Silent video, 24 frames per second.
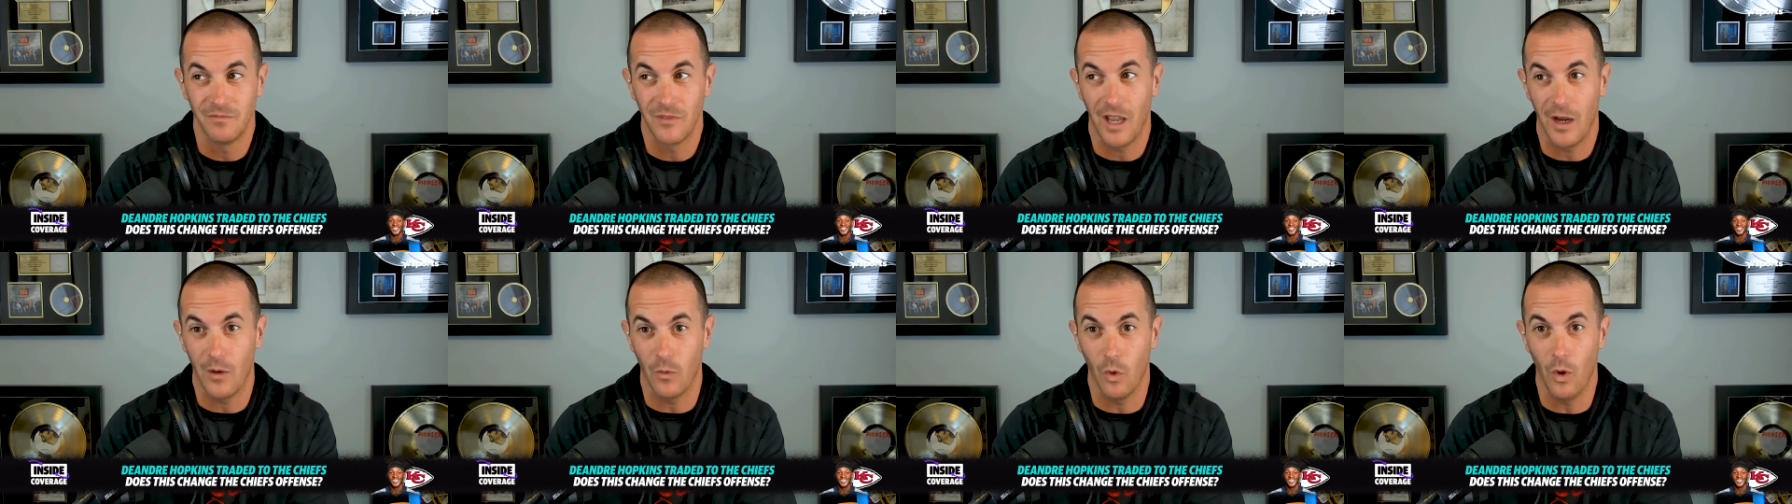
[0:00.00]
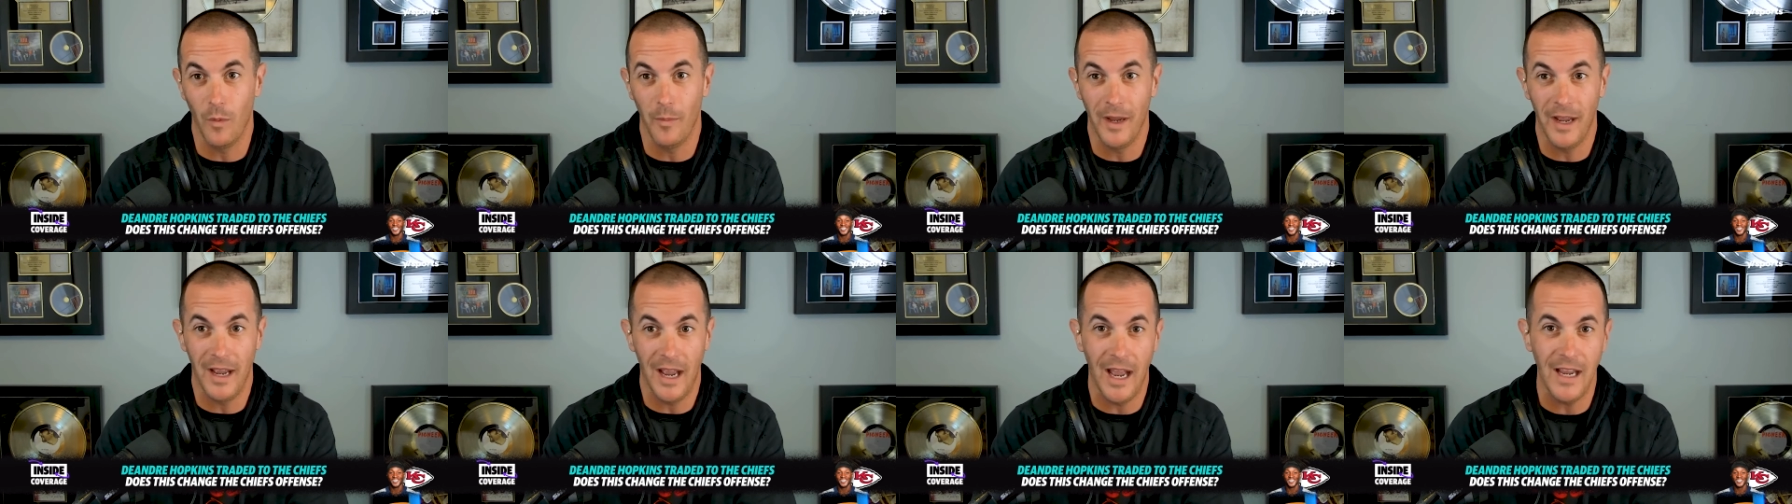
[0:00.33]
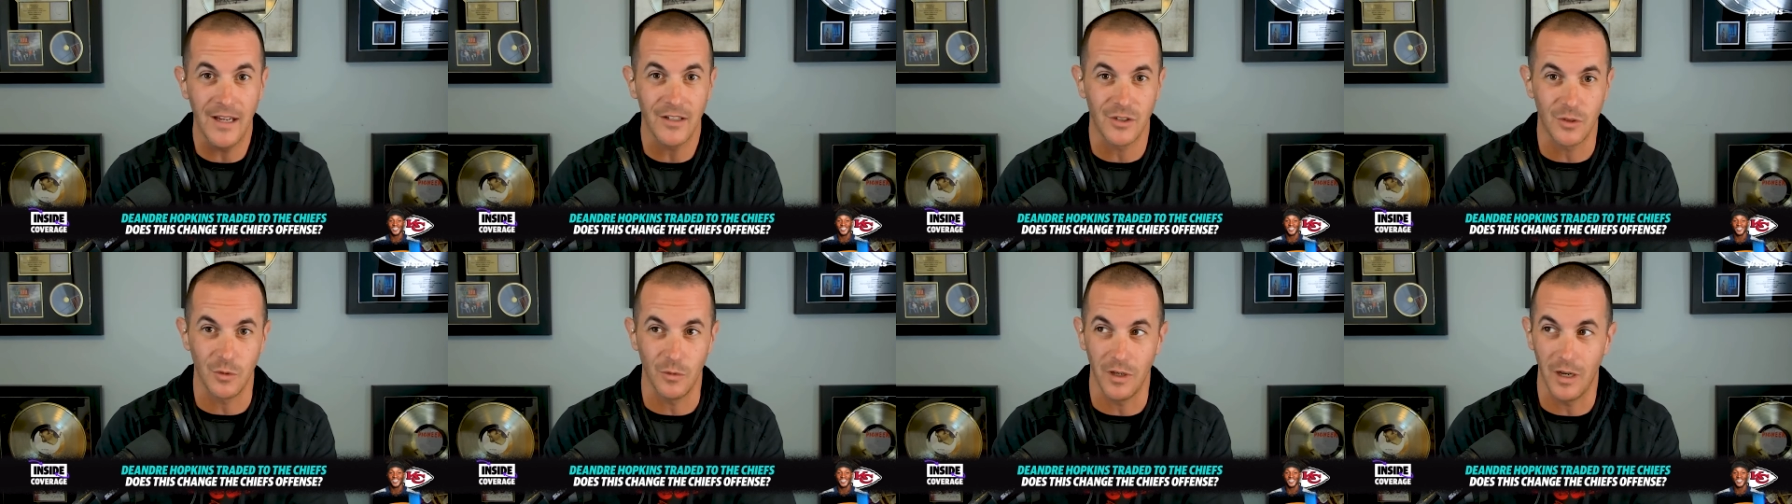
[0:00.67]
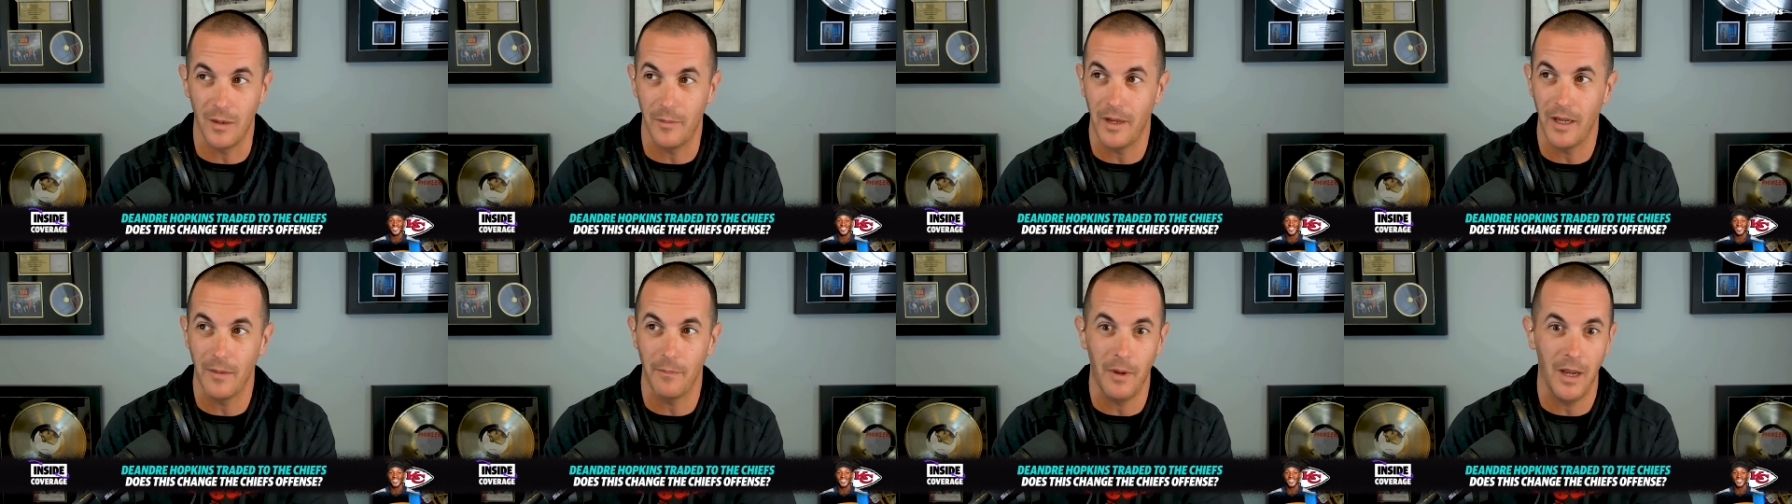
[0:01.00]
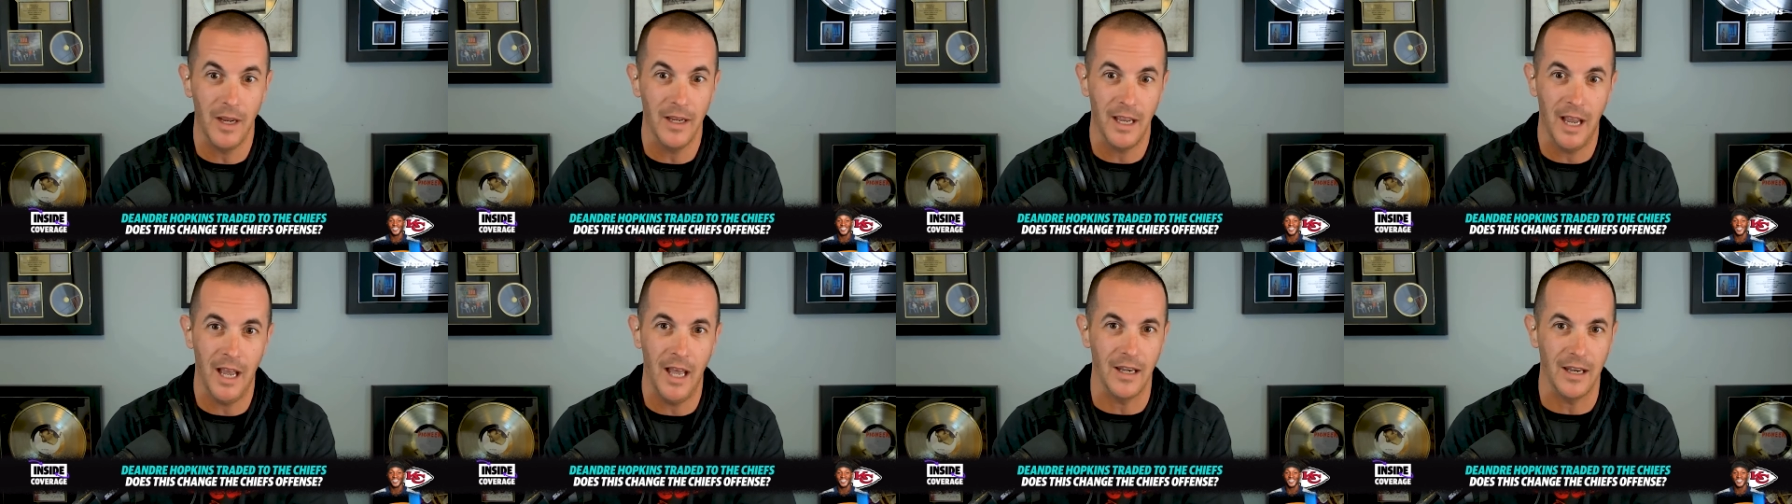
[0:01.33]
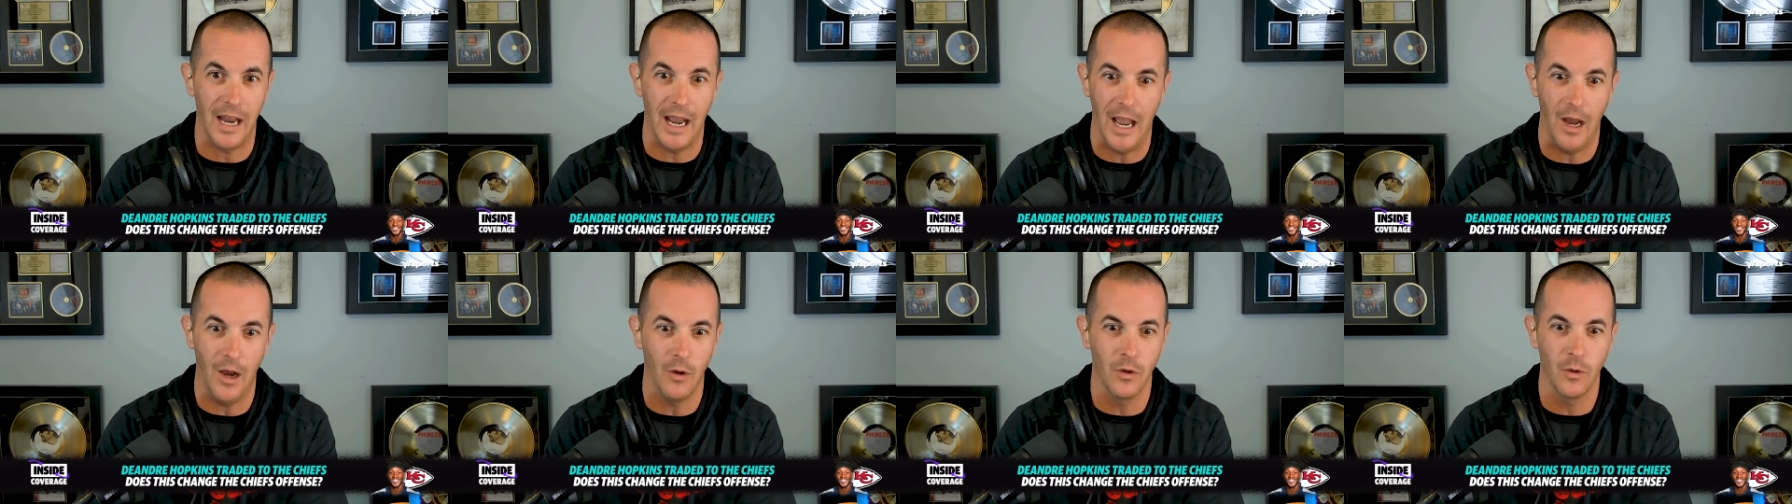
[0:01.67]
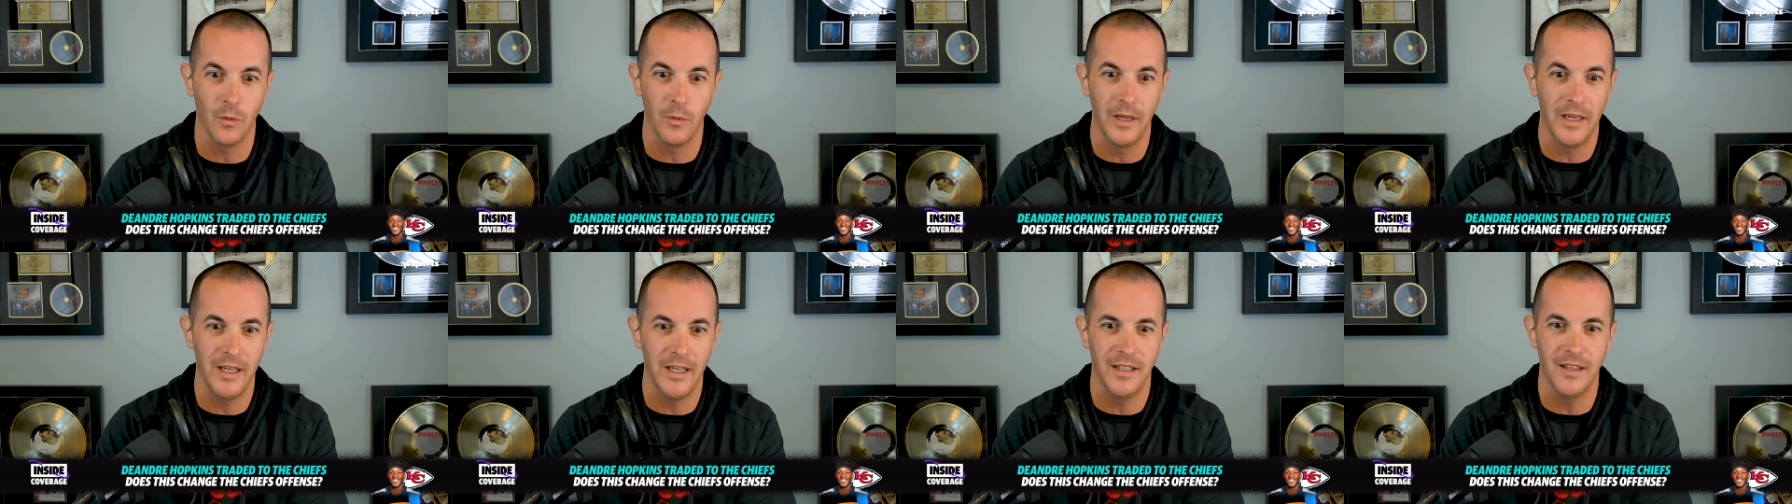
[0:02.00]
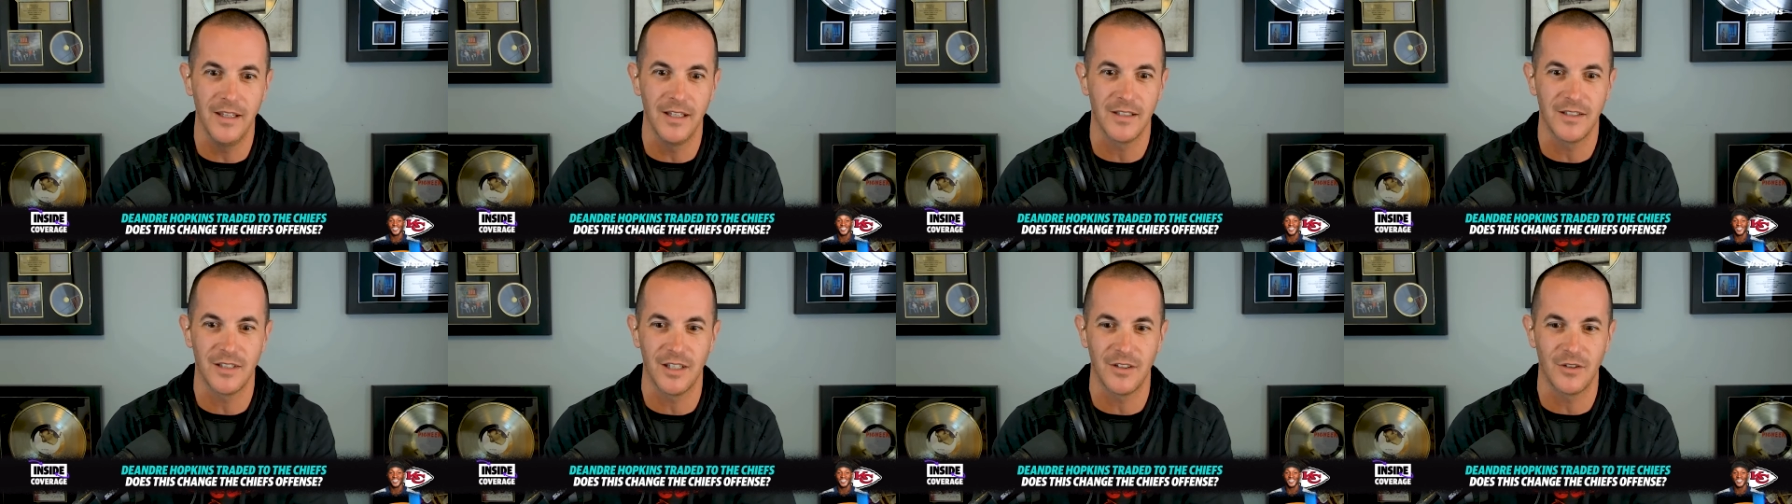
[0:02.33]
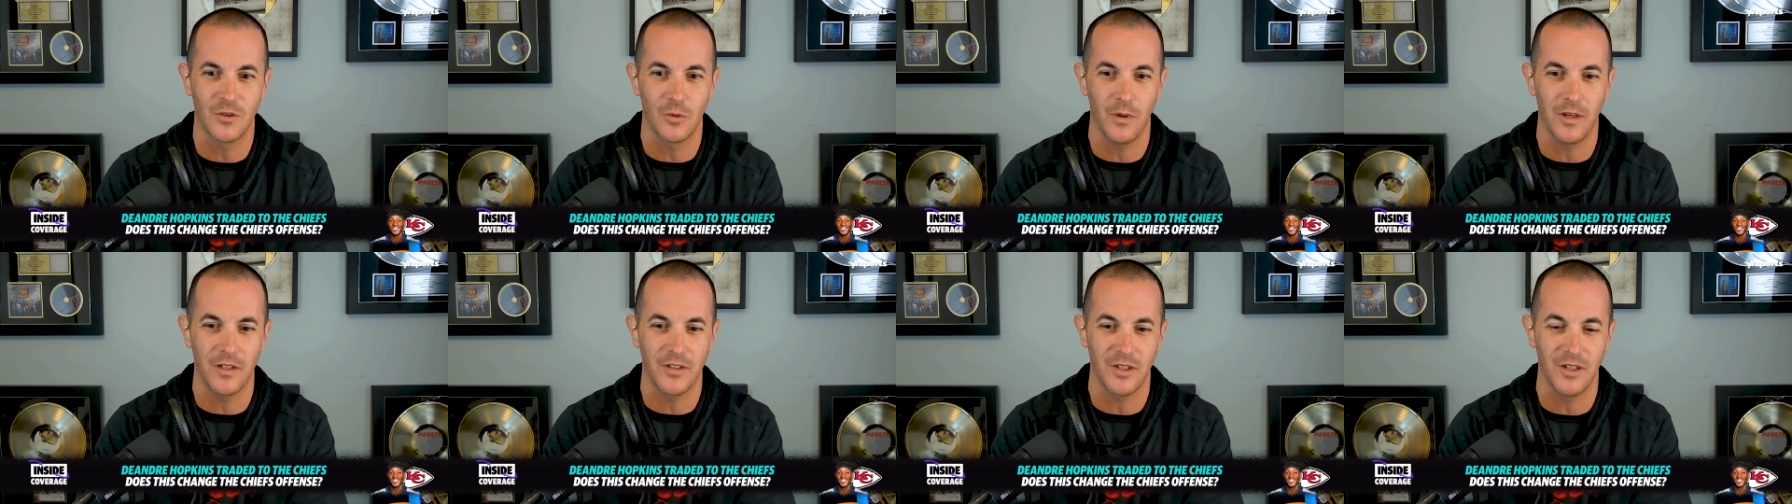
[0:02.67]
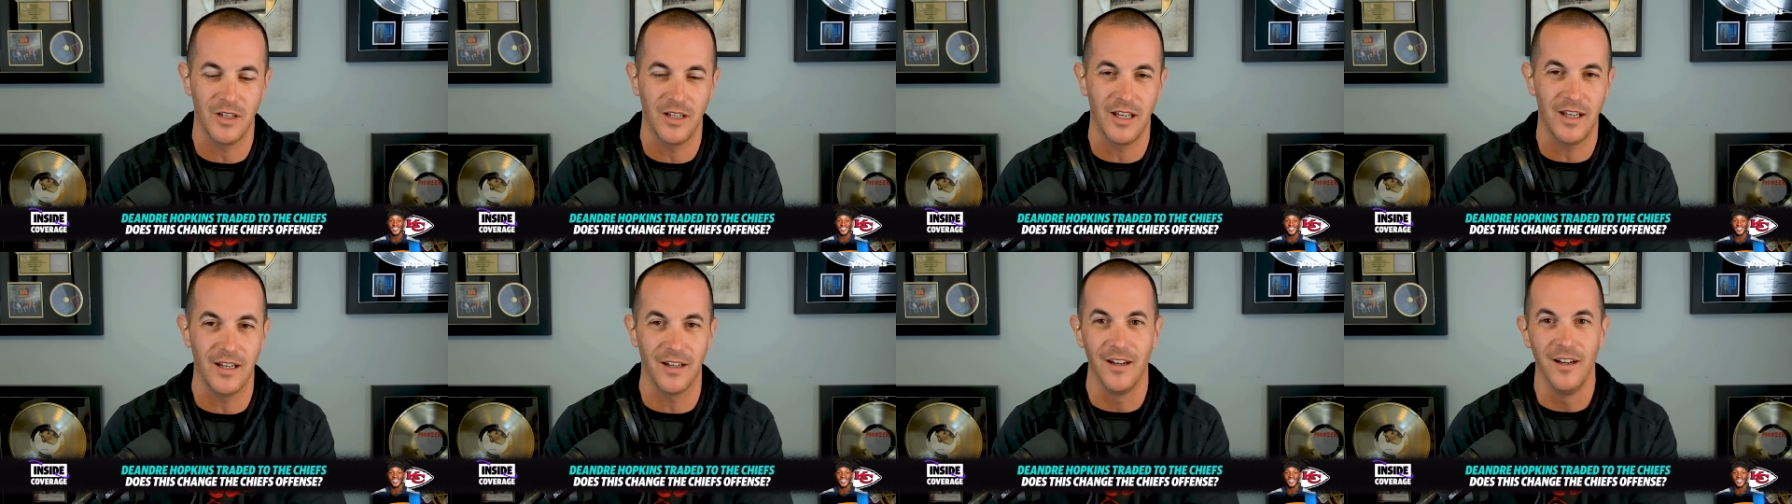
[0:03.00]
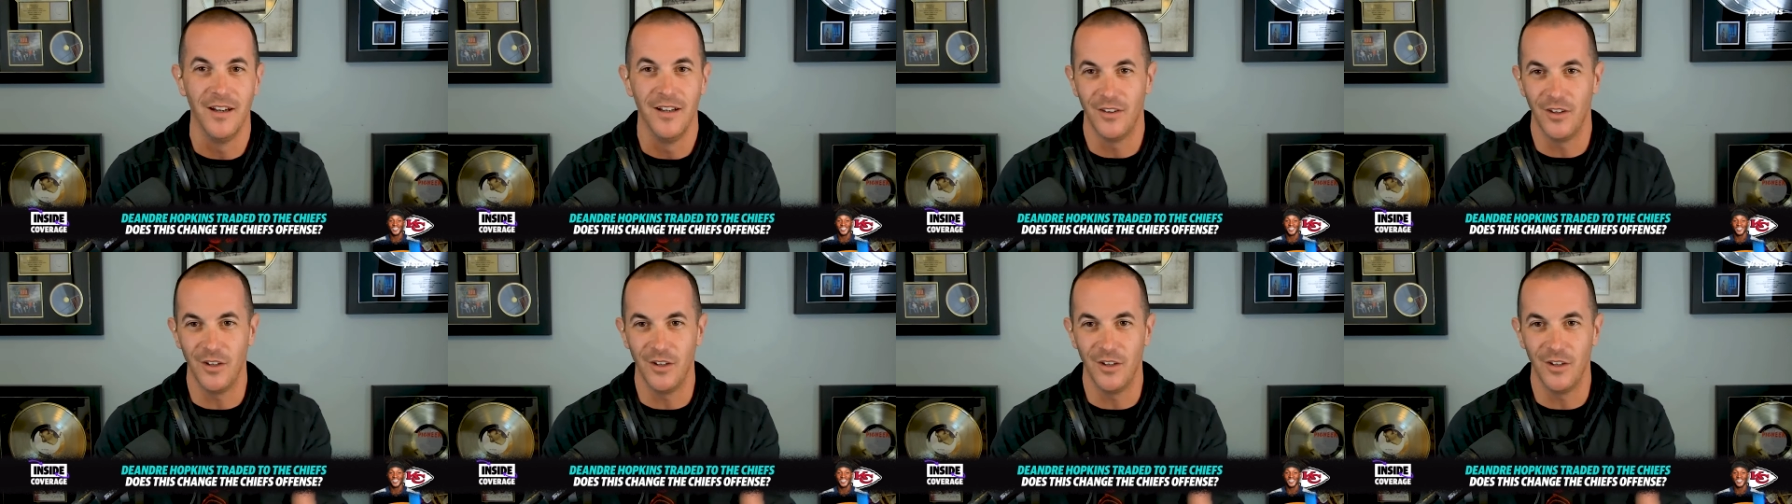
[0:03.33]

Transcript: I roll my eyes to it. I'm like, my God, how are we in this situation again?